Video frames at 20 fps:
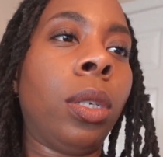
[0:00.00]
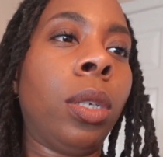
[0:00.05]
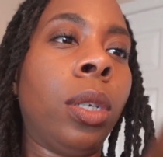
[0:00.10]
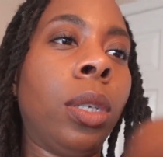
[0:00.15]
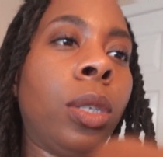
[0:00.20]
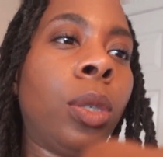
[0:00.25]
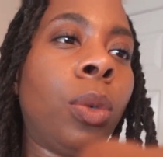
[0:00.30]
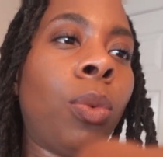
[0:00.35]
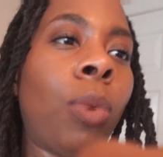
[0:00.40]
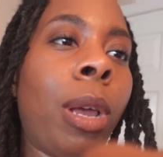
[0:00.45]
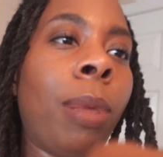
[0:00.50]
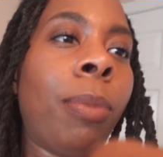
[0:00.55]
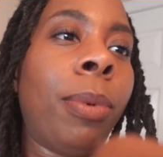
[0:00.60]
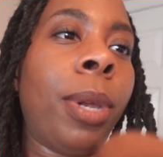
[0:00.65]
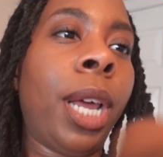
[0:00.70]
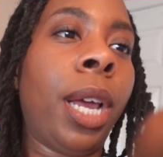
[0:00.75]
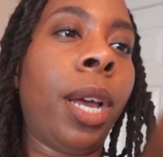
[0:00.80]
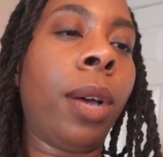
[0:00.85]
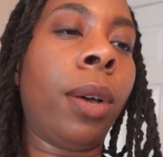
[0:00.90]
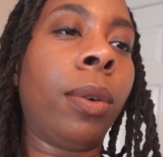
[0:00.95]
swipe
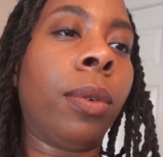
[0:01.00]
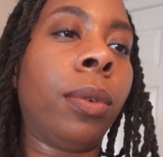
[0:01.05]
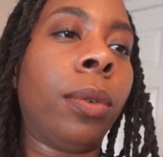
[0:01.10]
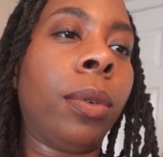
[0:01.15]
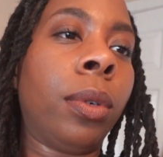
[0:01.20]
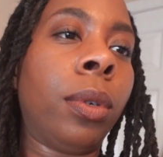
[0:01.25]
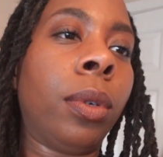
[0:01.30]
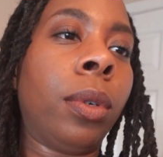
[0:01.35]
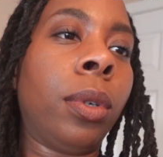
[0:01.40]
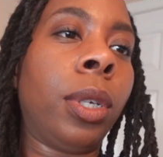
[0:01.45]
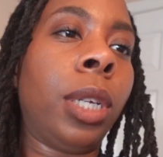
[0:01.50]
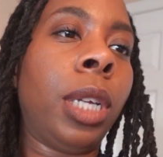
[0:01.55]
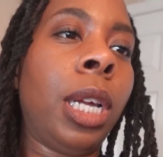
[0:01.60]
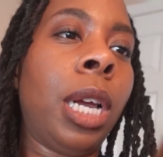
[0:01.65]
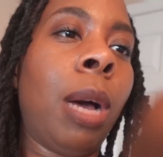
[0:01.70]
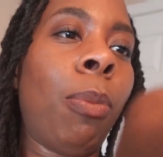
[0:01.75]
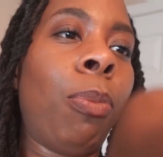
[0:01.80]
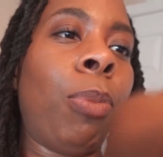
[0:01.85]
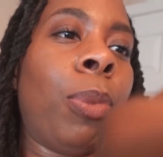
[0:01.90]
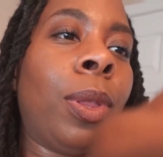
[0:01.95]
down.
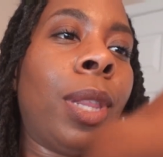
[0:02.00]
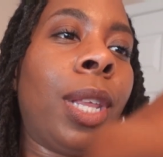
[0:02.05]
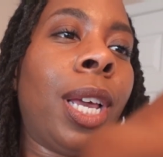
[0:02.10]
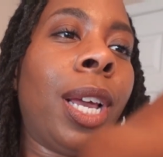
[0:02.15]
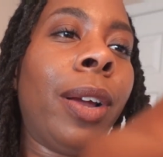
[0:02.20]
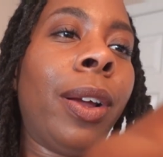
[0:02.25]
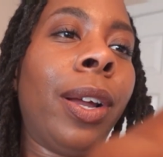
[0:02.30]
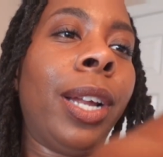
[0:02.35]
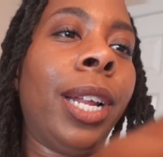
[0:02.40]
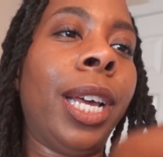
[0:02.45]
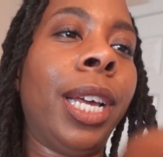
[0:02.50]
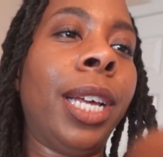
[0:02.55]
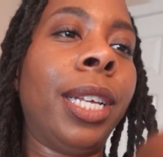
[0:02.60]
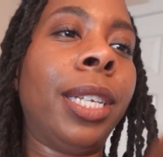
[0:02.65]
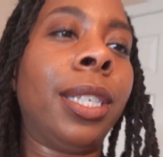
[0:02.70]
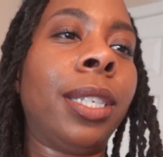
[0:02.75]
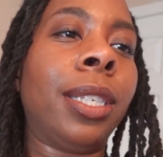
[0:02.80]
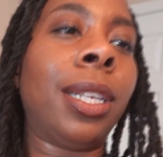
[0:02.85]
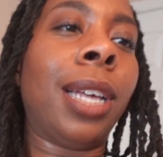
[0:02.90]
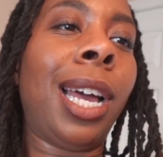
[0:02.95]
Yep, there it
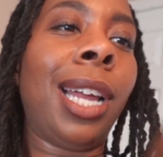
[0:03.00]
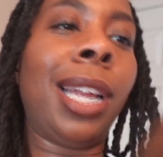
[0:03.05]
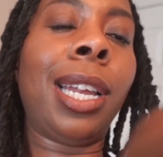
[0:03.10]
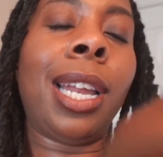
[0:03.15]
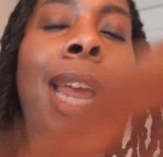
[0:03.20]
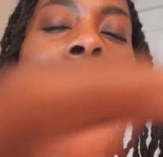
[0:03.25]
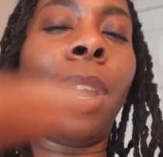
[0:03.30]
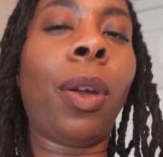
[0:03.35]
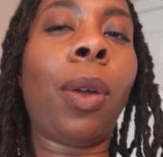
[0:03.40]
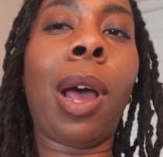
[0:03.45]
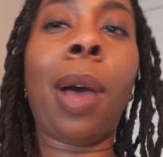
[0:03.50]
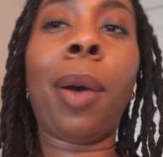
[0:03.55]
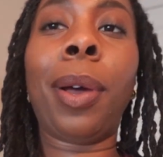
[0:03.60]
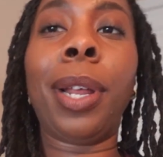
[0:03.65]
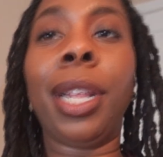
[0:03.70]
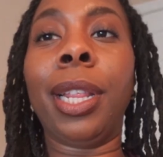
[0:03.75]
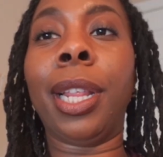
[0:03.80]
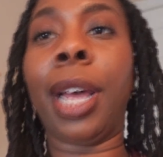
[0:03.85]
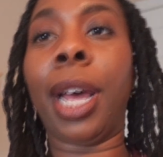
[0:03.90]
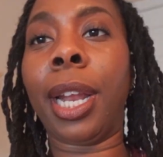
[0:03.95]
is. I don't know how I
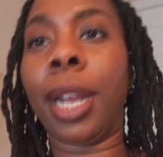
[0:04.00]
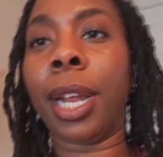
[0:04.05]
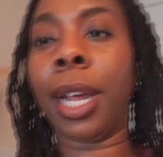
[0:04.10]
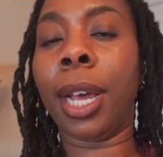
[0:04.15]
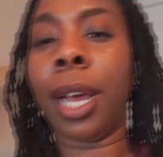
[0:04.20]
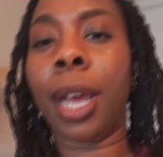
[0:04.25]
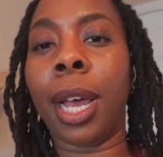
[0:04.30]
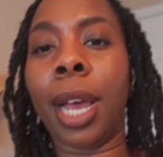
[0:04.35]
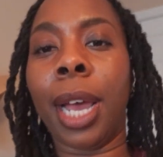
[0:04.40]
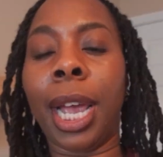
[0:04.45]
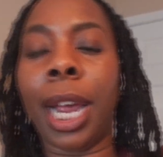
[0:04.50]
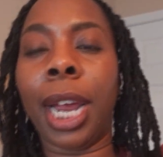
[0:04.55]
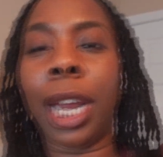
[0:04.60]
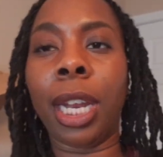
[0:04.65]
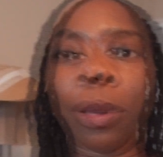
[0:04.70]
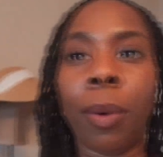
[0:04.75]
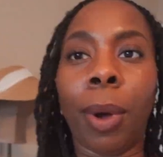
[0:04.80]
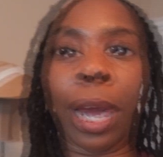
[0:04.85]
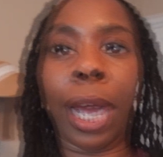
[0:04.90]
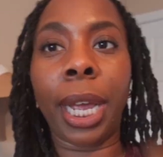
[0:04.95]
did that.
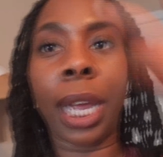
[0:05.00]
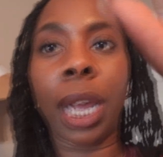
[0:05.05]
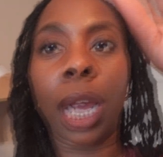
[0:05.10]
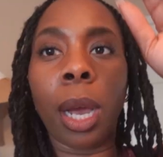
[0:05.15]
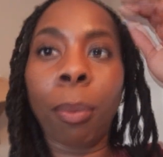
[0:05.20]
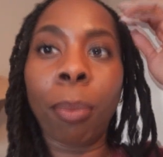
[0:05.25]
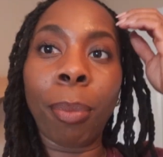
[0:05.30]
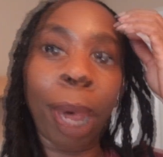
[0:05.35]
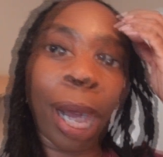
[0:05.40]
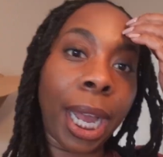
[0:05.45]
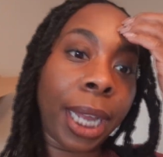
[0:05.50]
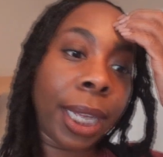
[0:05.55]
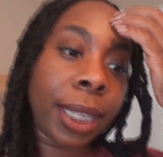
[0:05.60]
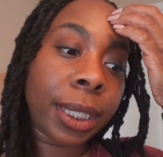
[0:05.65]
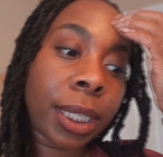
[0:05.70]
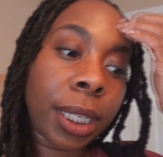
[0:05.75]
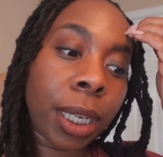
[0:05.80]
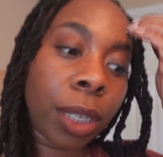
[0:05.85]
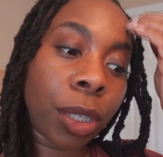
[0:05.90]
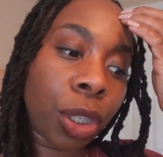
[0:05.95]
Anyway,
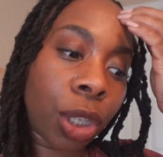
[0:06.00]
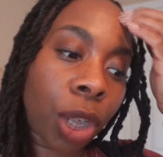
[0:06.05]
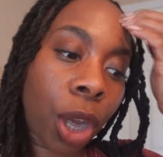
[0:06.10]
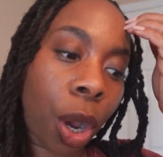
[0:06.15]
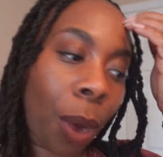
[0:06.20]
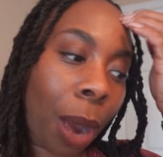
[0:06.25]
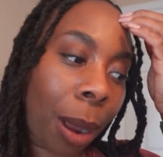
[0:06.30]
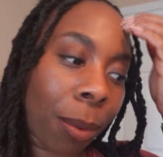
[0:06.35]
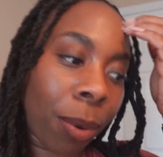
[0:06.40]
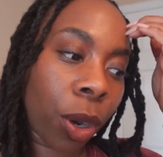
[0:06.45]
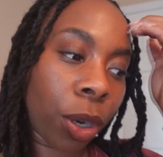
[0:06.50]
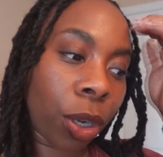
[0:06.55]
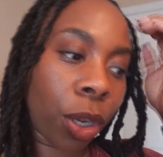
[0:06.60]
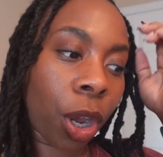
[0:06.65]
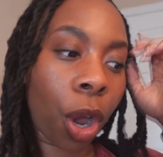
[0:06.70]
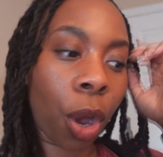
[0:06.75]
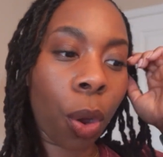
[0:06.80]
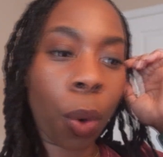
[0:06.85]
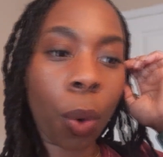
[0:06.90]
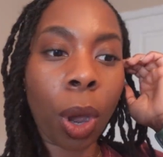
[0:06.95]
but so I'm going to
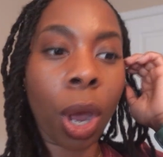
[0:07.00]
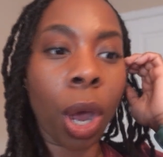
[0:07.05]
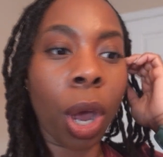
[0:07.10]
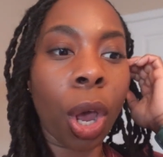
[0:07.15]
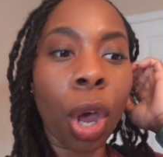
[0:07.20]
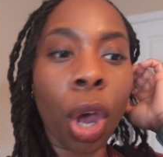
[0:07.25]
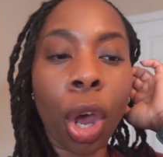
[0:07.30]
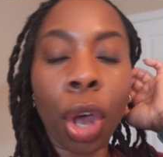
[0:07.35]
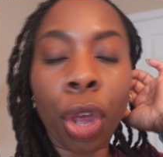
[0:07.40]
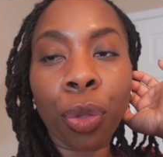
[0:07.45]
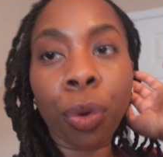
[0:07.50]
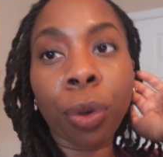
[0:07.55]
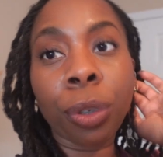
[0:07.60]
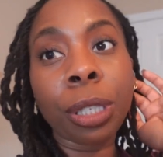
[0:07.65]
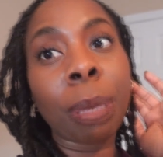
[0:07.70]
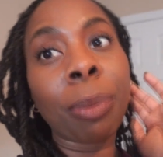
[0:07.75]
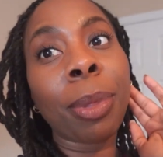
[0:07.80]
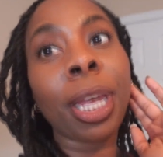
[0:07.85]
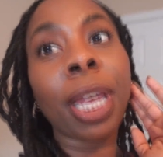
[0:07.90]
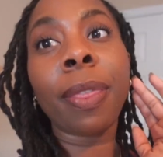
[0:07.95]
go throw
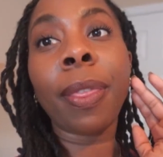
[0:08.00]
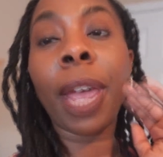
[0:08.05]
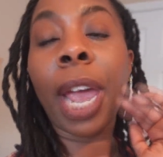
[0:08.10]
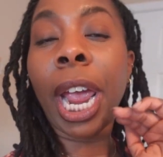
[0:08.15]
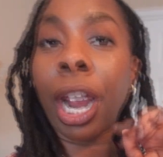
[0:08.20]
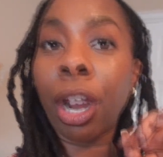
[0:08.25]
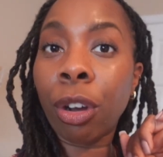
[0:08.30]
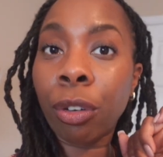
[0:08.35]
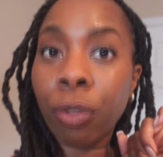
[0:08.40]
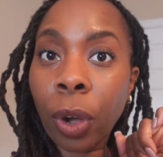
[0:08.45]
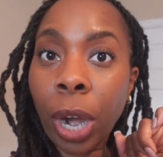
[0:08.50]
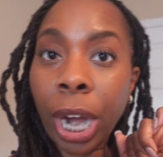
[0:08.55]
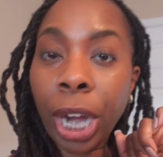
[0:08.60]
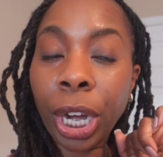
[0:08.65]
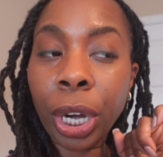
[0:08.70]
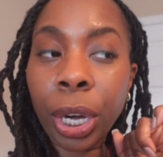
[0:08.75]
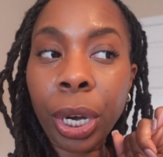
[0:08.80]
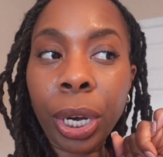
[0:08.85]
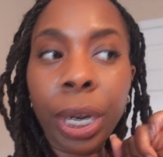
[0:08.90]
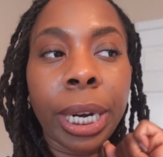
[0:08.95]
something in the air
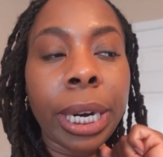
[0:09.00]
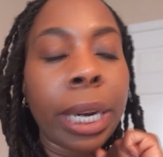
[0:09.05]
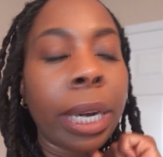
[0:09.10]
fryer.